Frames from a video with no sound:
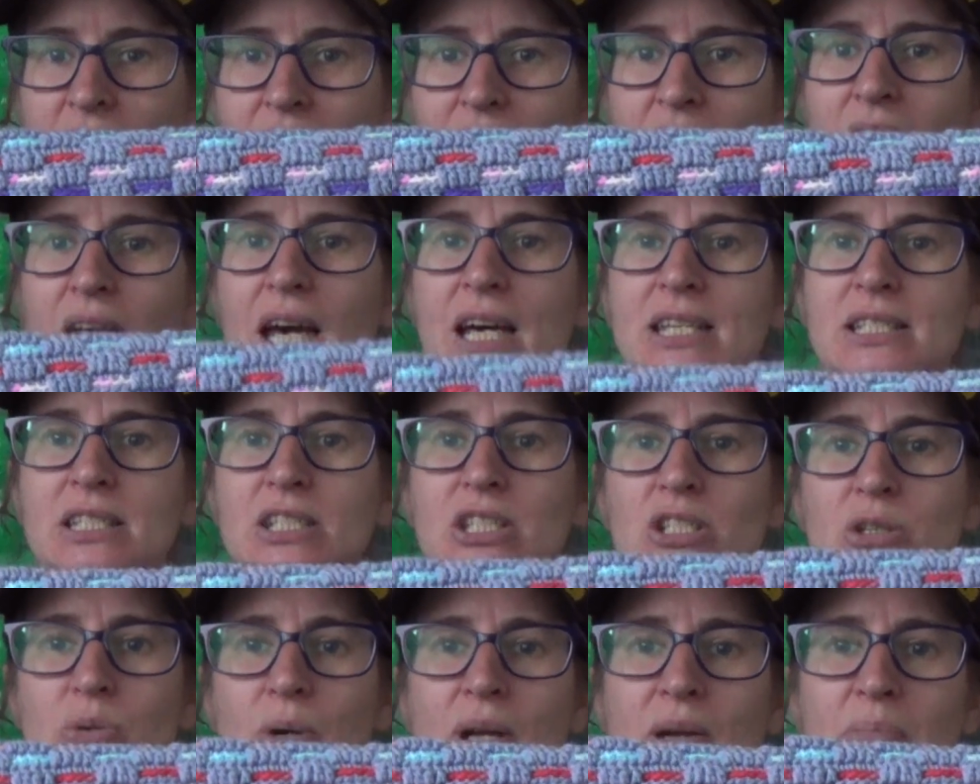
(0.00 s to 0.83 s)
Has a
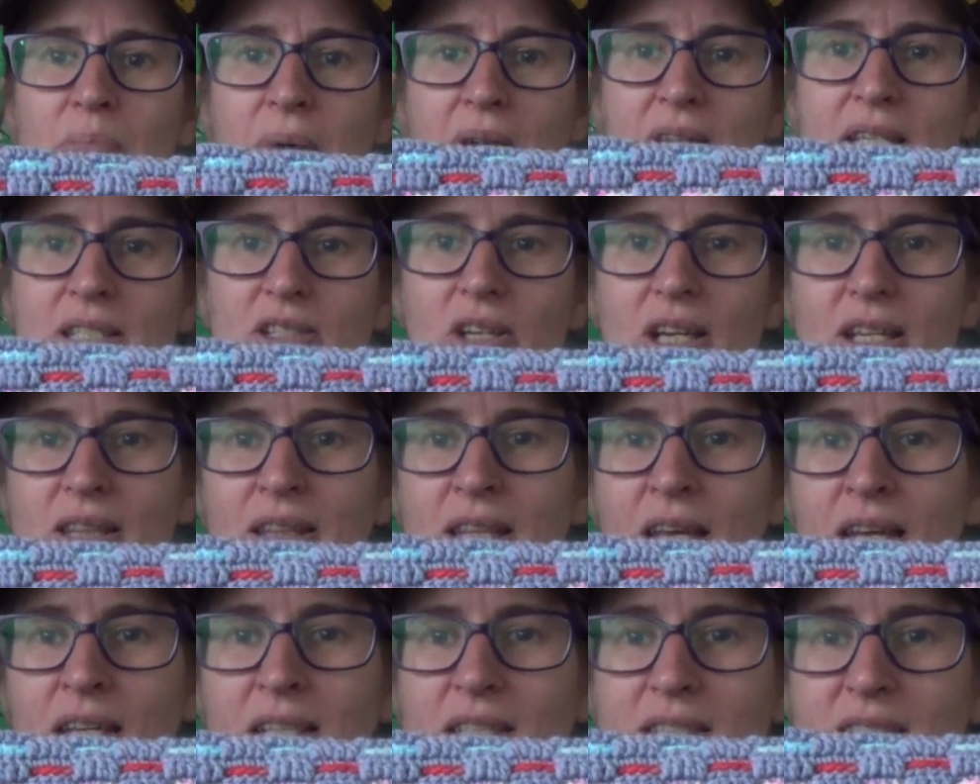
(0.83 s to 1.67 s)
square base like
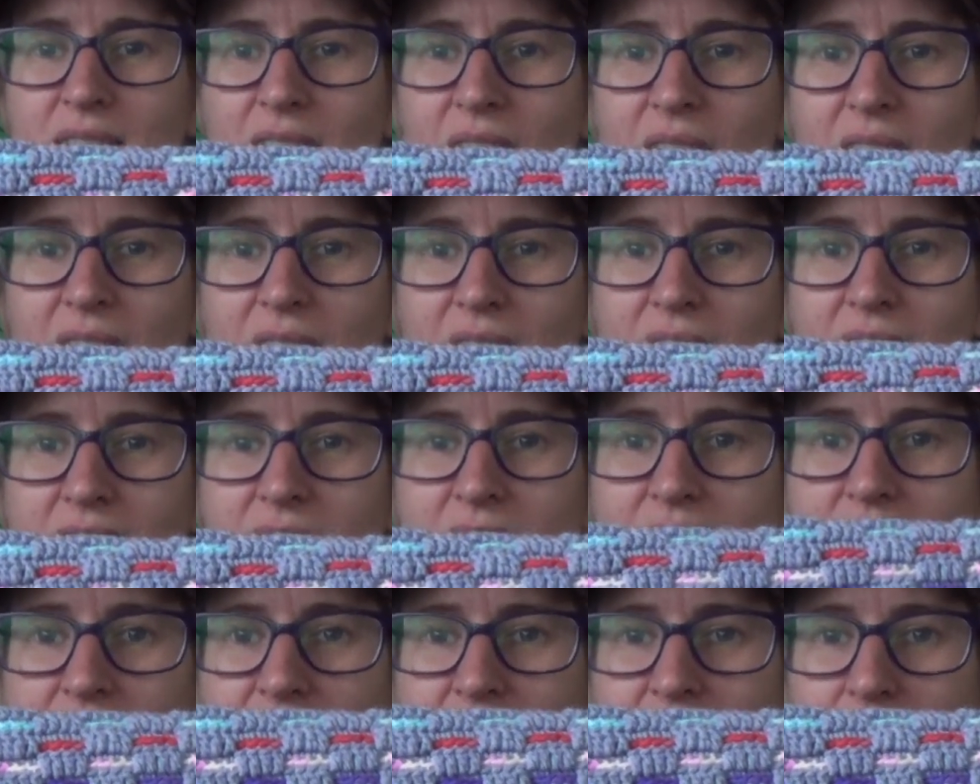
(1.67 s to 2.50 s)
that,
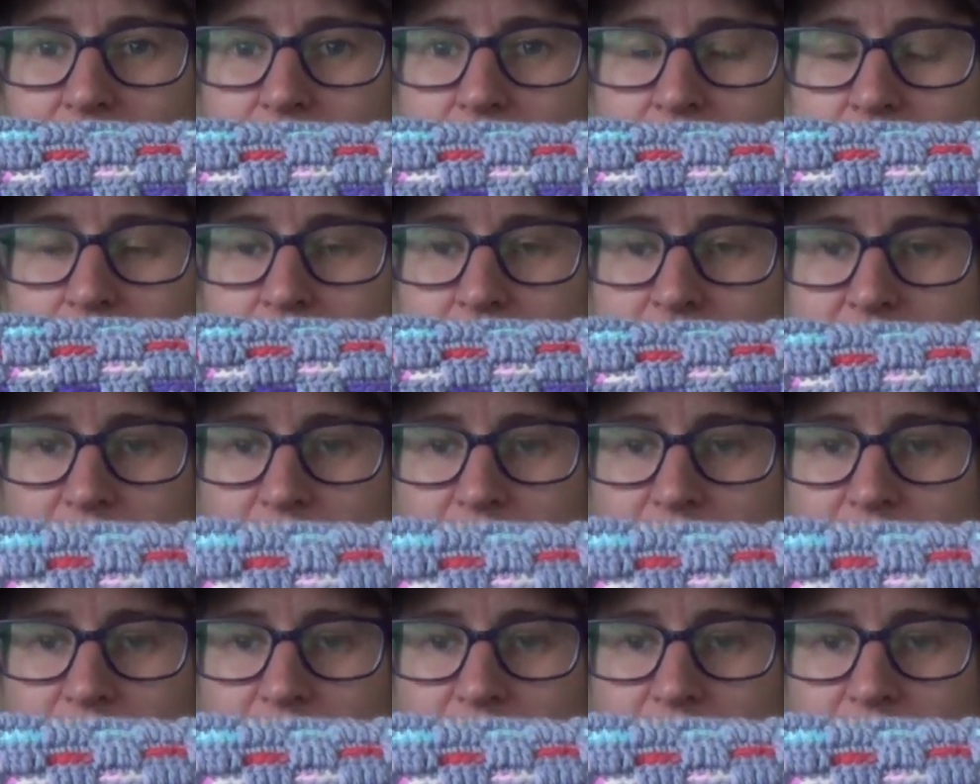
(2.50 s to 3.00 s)
and so